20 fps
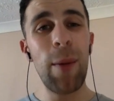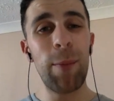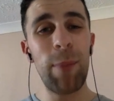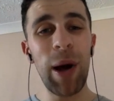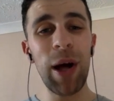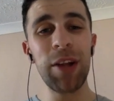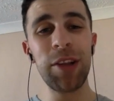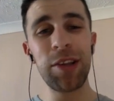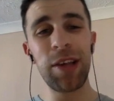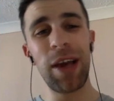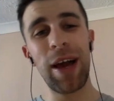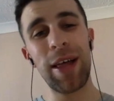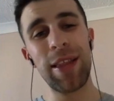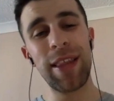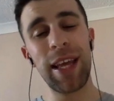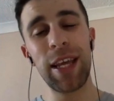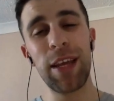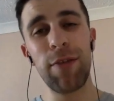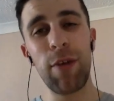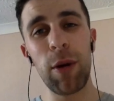But
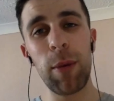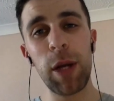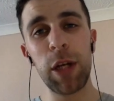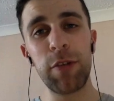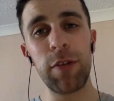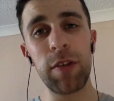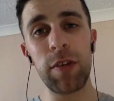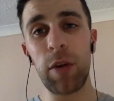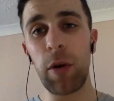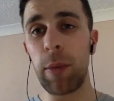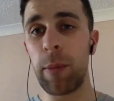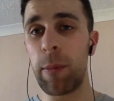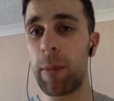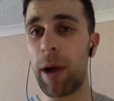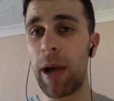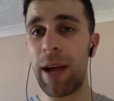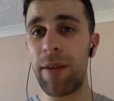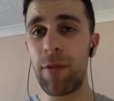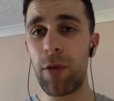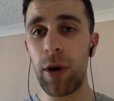thank you very much for stopping
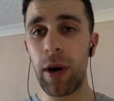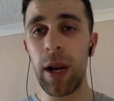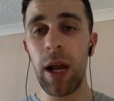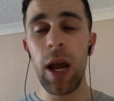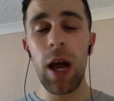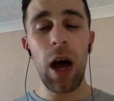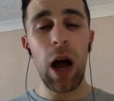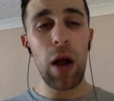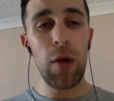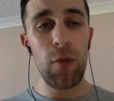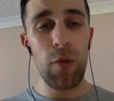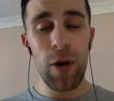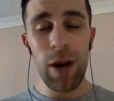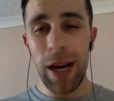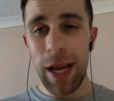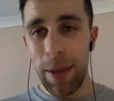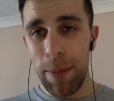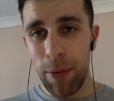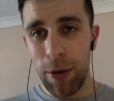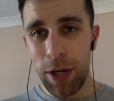by, everyone. I
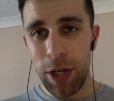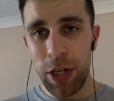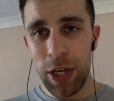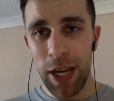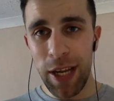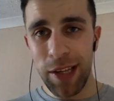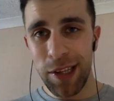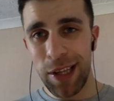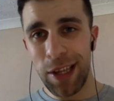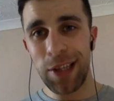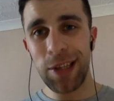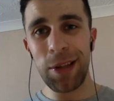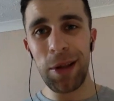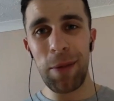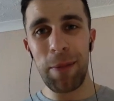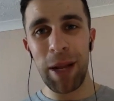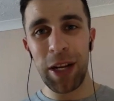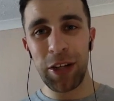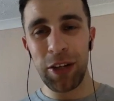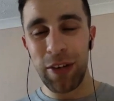really appreciate it. So
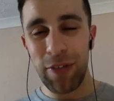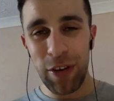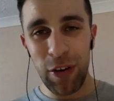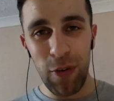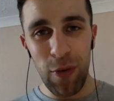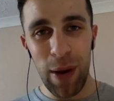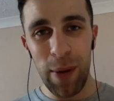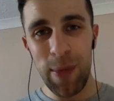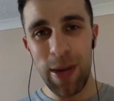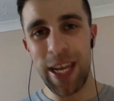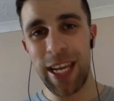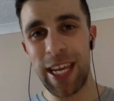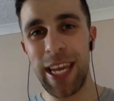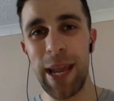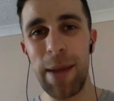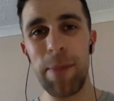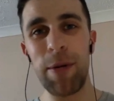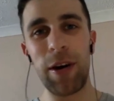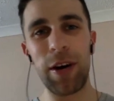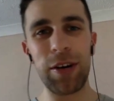make sure to have a great week,
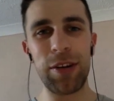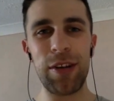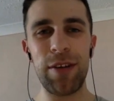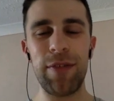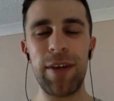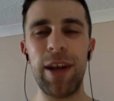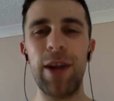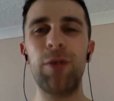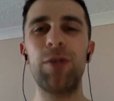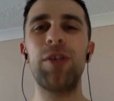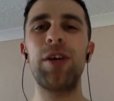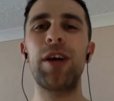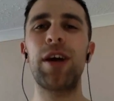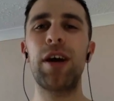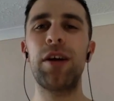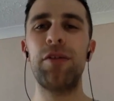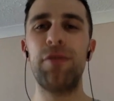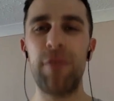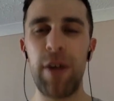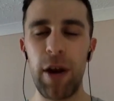keep productive, and I'll see you
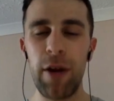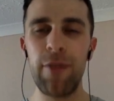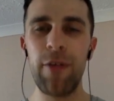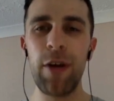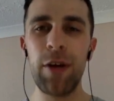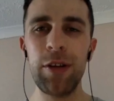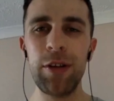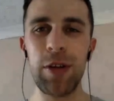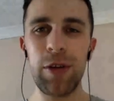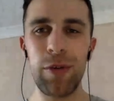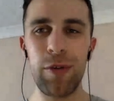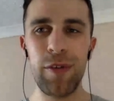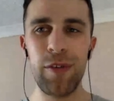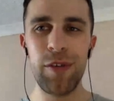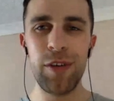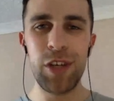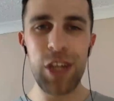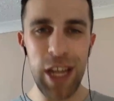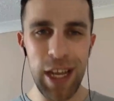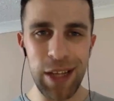guys very, very soon.
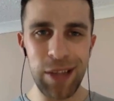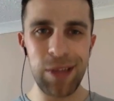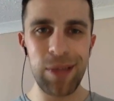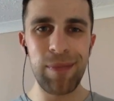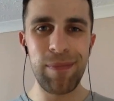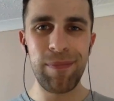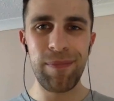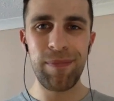Cheers.